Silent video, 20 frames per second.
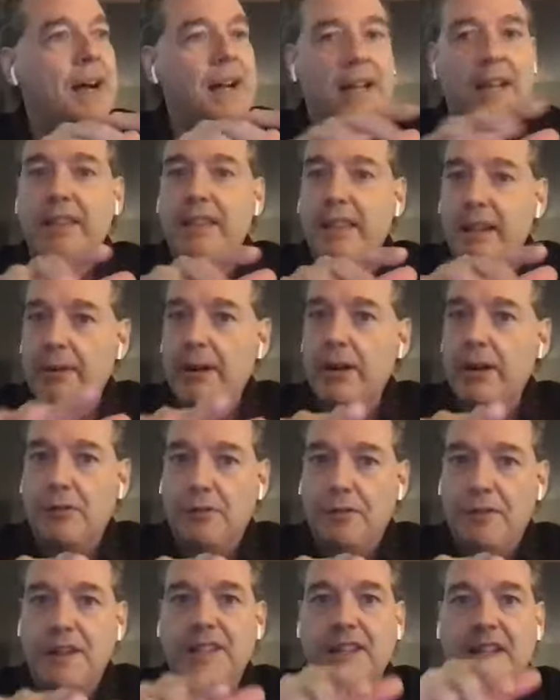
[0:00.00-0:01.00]
In theoretical
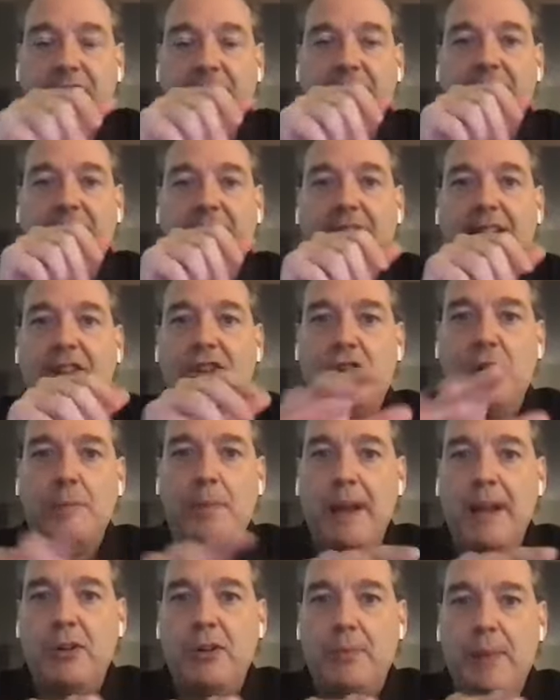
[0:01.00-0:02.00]
physics at
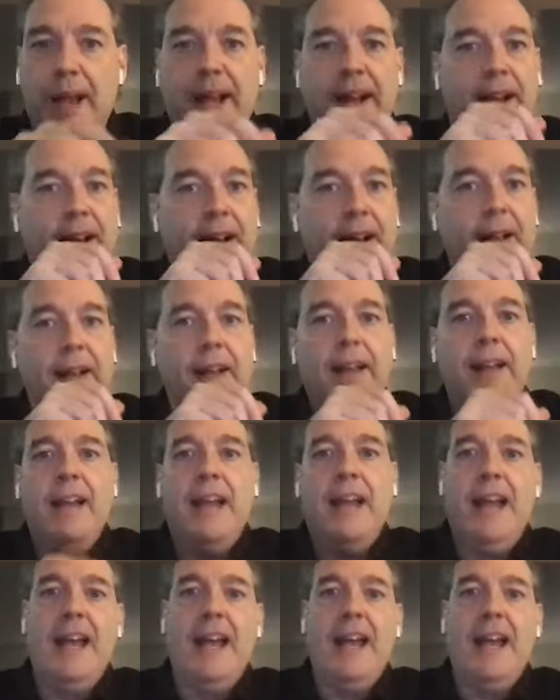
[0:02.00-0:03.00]
Champaign-Urbana.
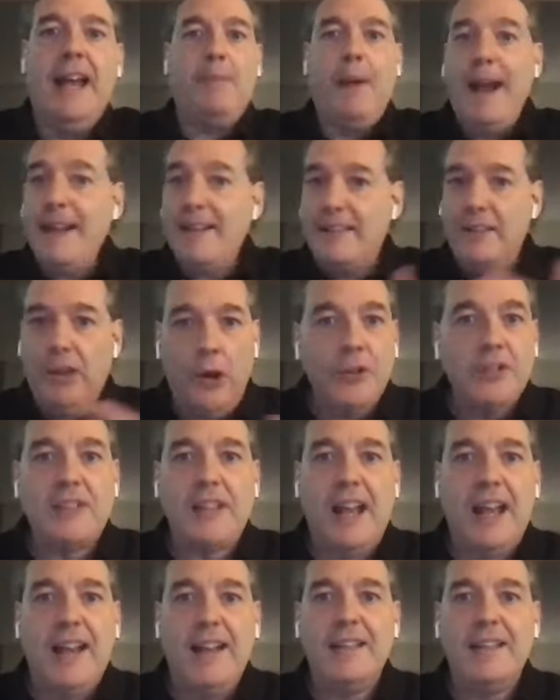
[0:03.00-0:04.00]
And back in those
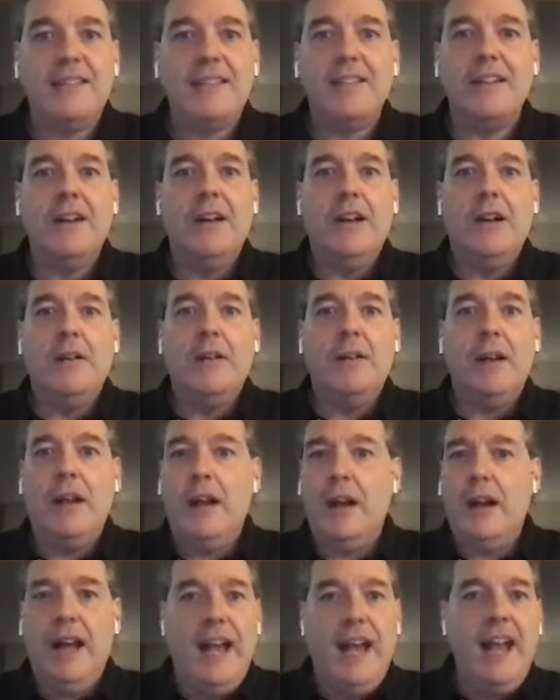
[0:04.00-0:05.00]
days,
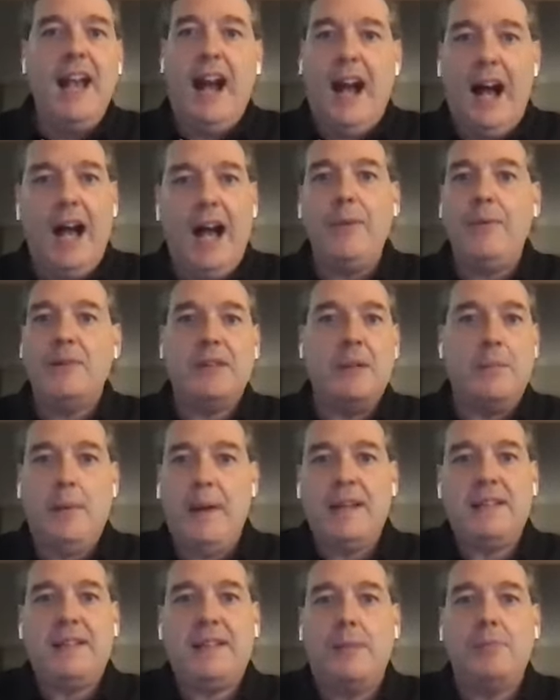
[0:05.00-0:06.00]
AI was a
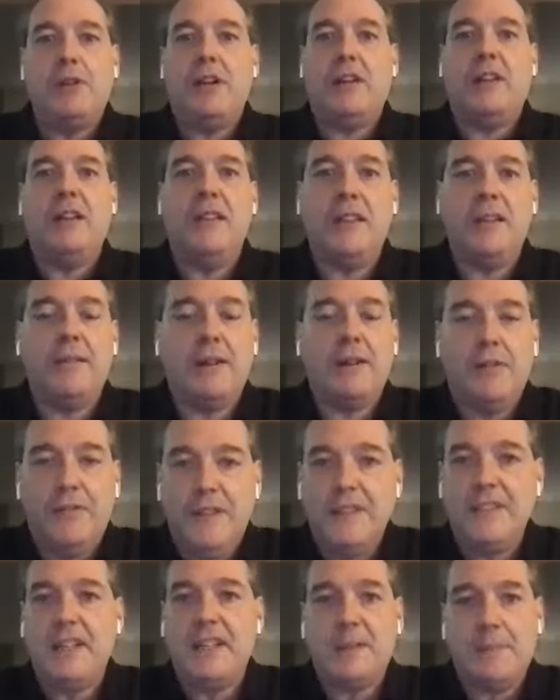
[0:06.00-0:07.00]
big subject in theoretical
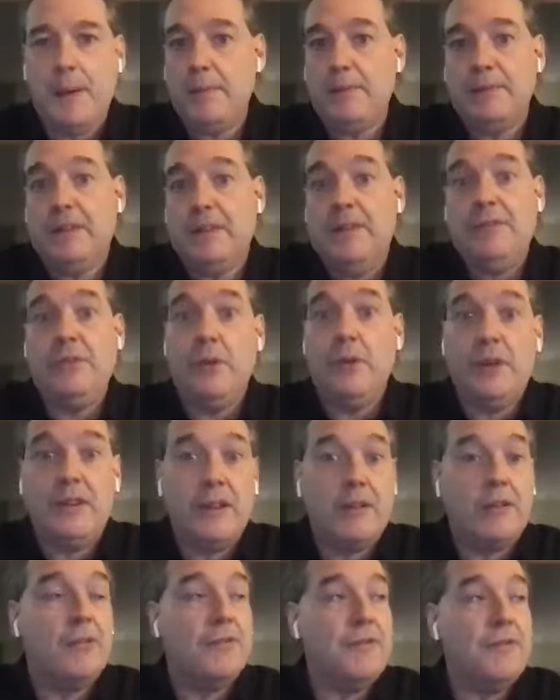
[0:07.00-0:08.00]
physics. People loved doing
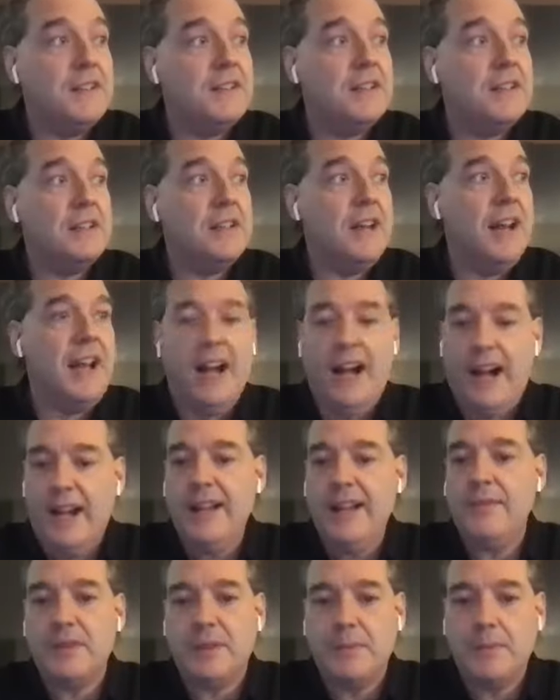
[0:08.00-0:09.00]
theoretical physics and AI.
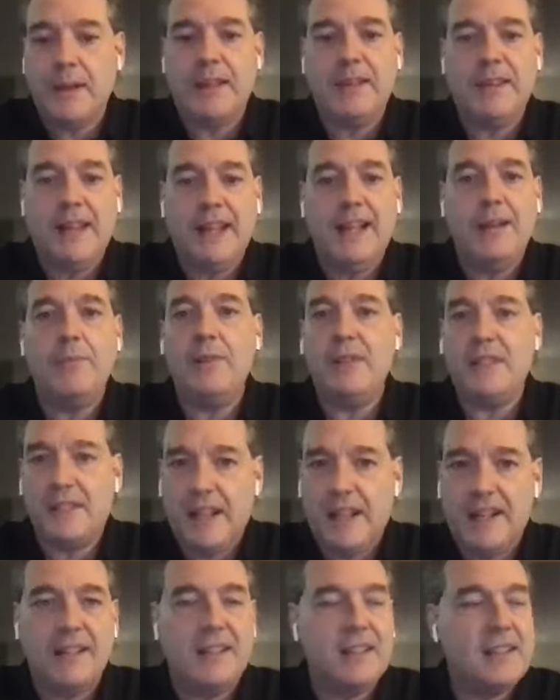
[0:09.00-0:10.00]
It was a big thing, and we
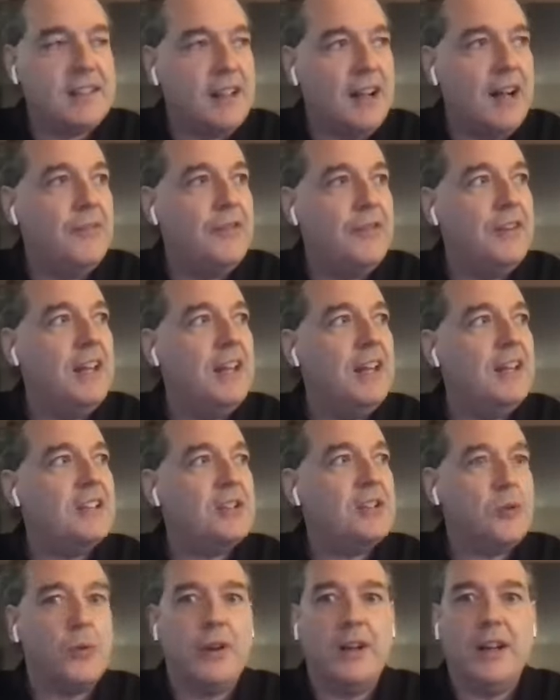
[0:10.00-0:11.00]
studied the stuff. And then it
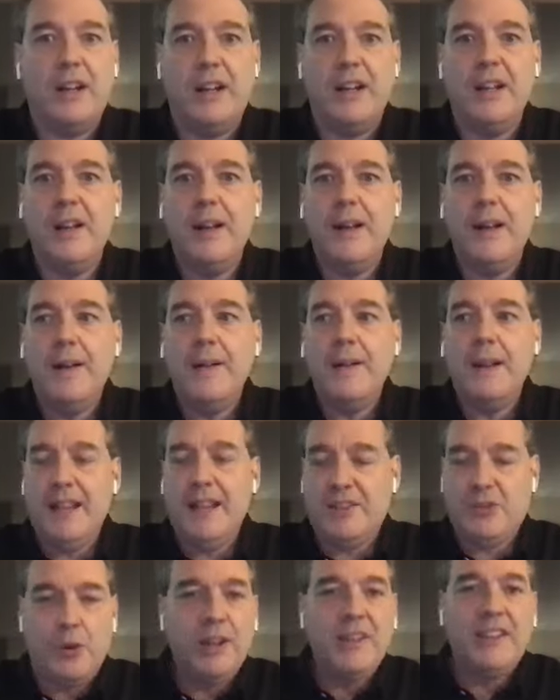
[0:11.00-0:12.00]
sort of
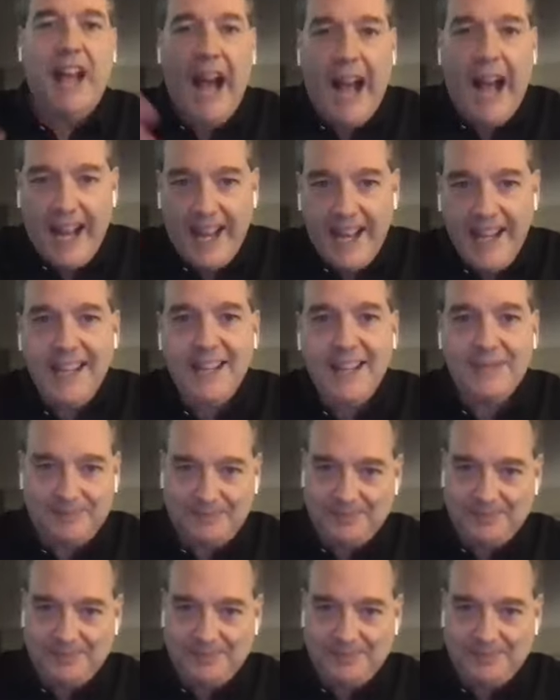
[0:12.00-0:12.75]
died.